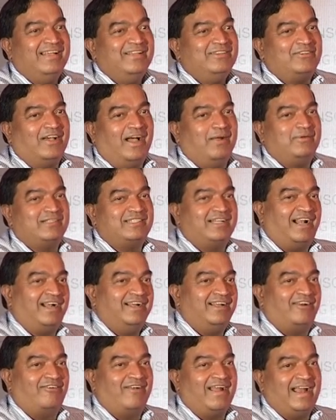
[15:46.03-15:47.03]
So I was an
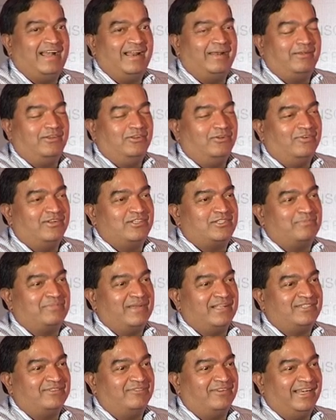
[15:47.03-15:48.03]
undergrad at the University of
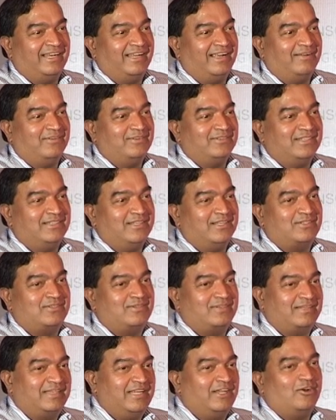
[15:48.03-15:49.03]
Pennsylvania, and I was in
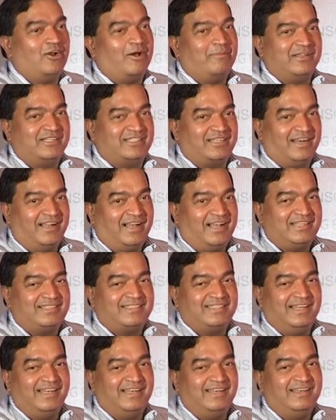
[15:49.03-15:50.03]
this economics class,
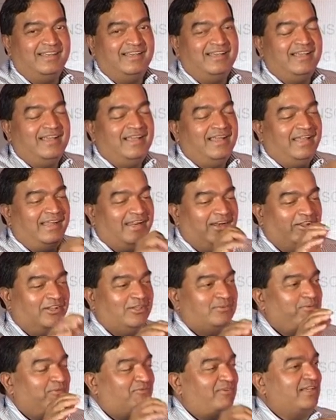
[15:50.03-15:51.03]
and
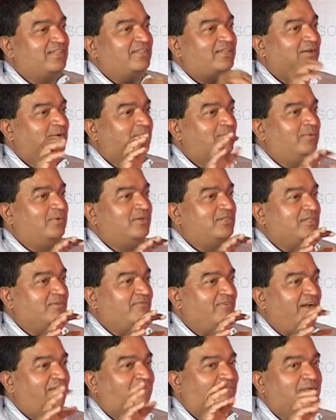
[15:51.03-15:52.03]
this professor was a
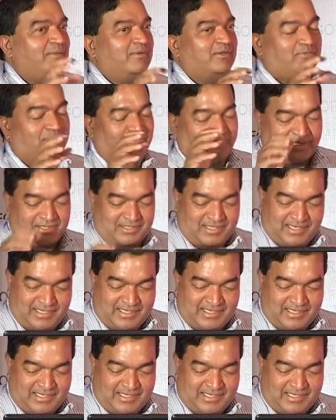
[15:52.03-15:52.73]
very famous professor.